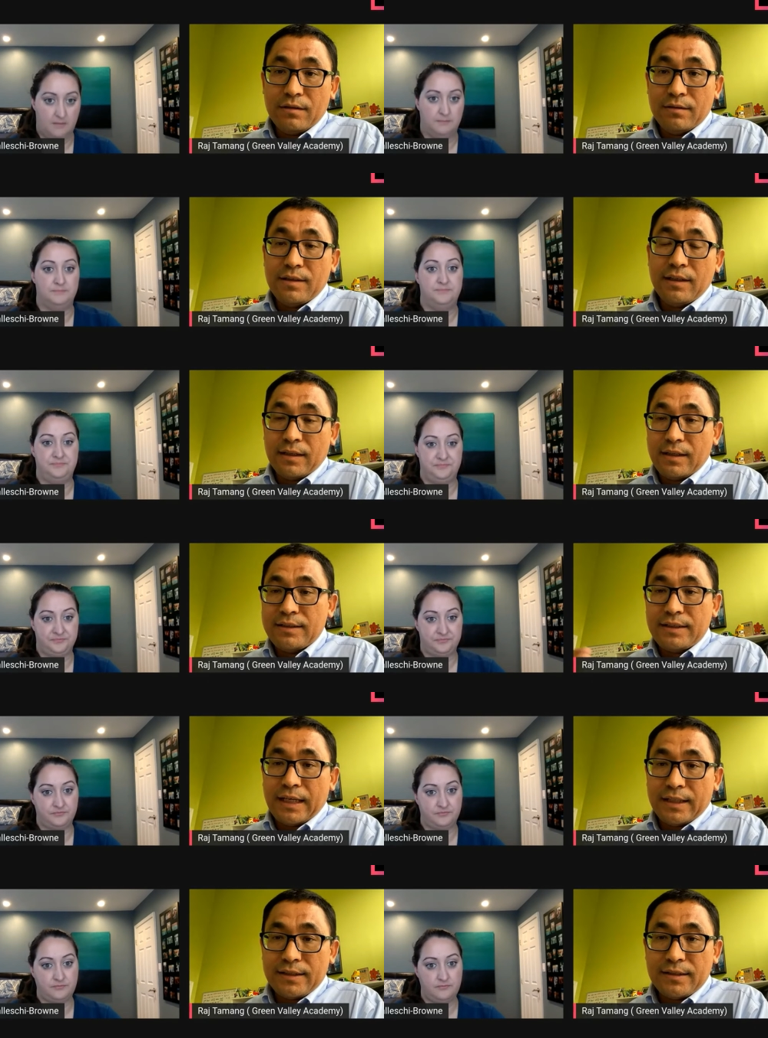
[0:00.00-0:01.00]
Speaker 1: usually in these
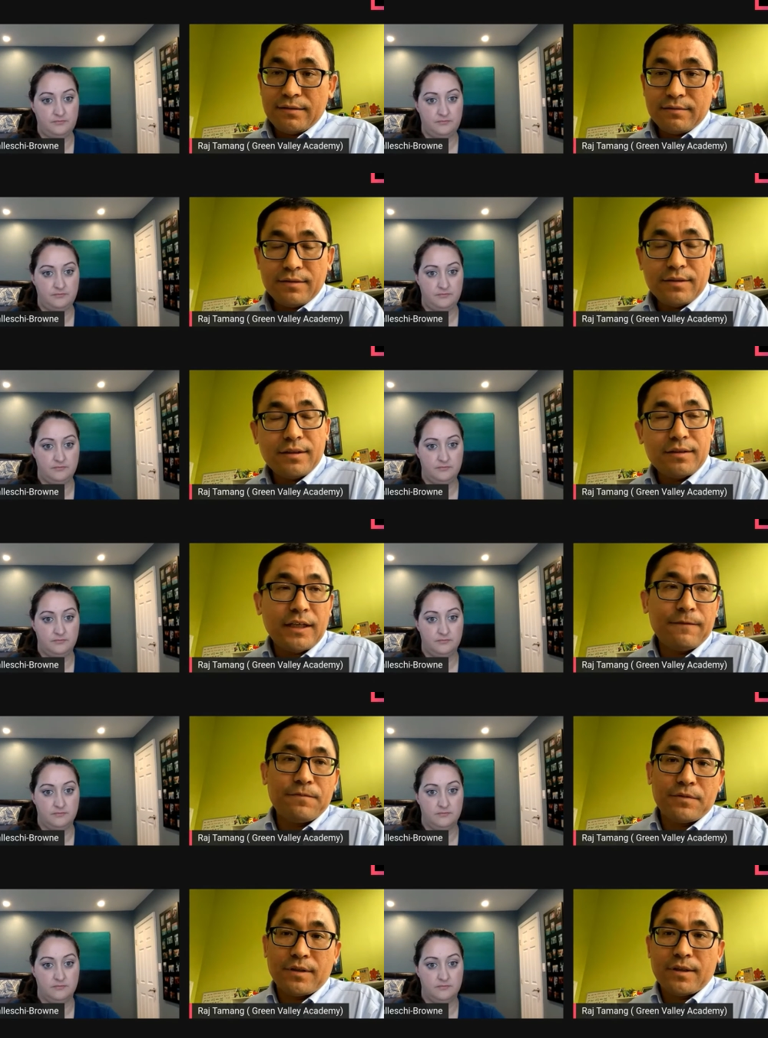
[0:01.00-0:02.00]
days, 10
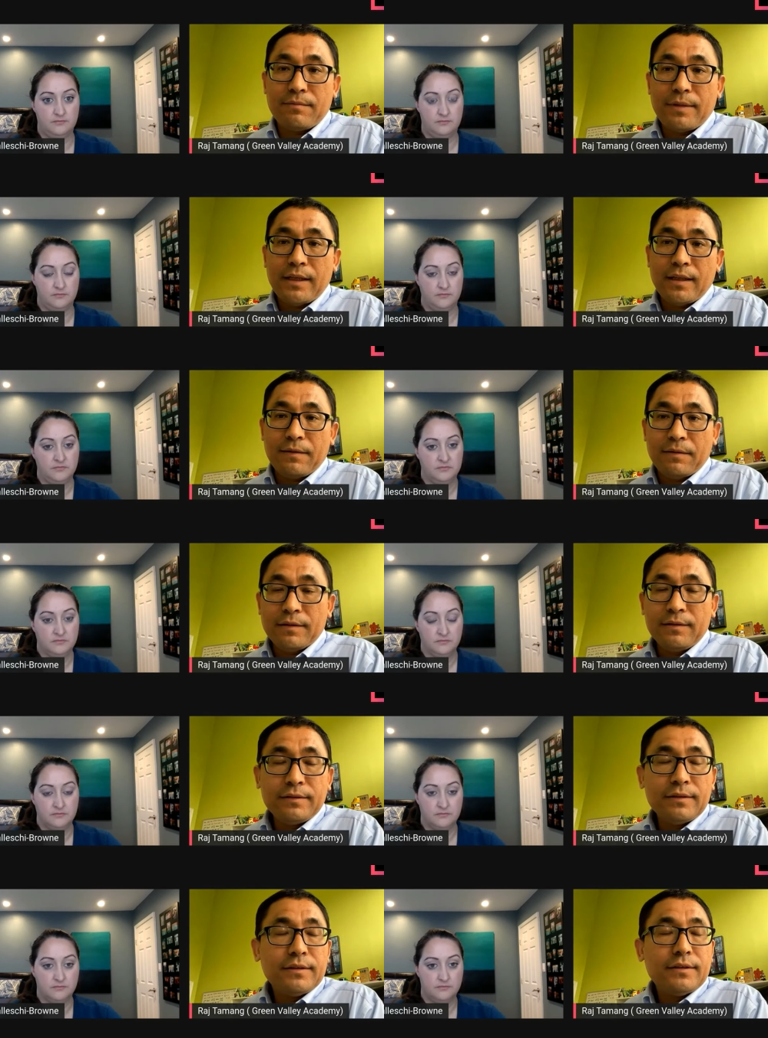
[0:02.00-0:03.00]
foot on the main level,
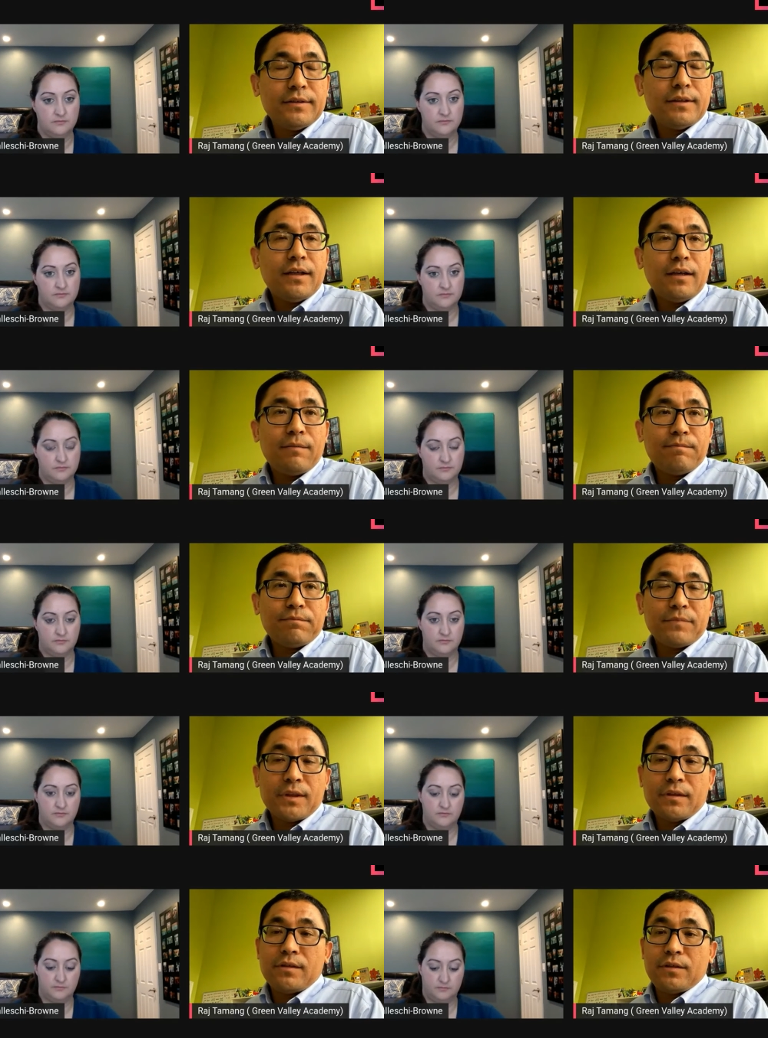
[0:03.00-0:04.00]

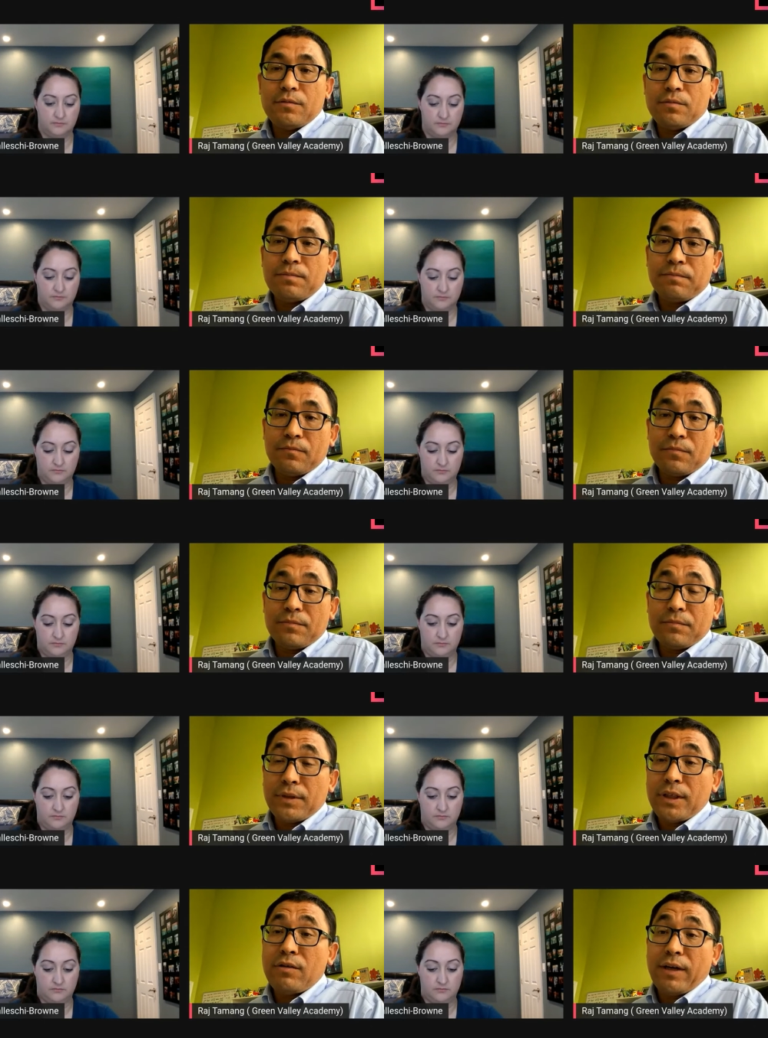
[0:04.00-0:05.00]
um, you
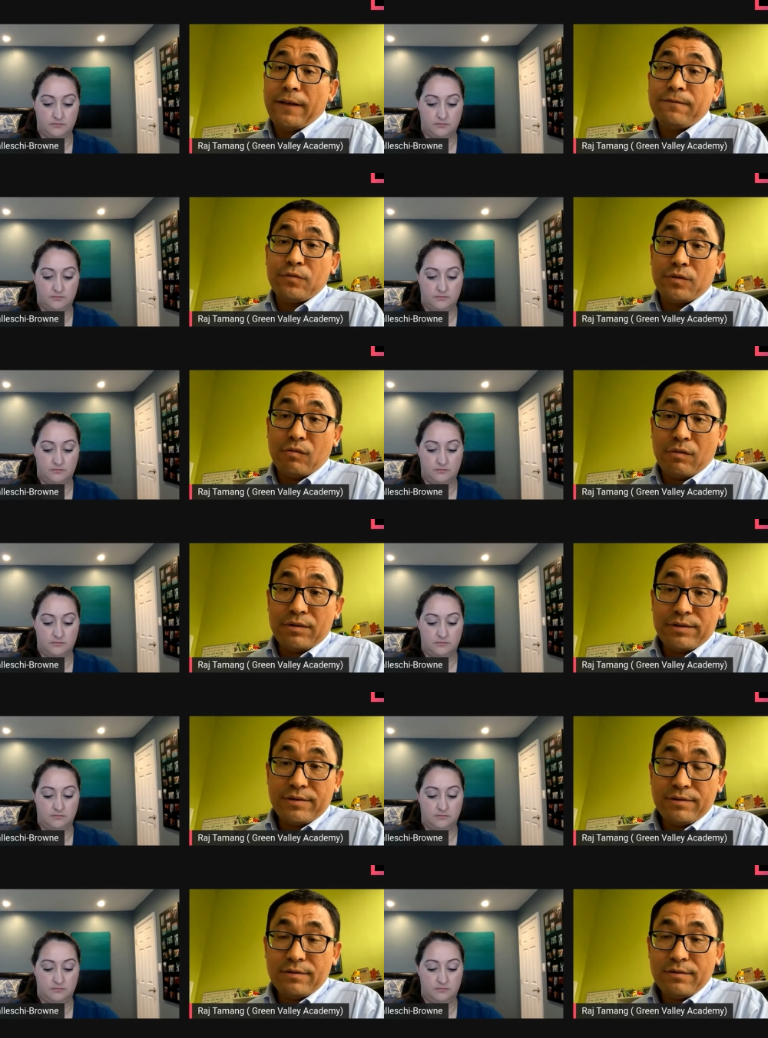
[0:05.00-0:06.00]
we go eight foot doors.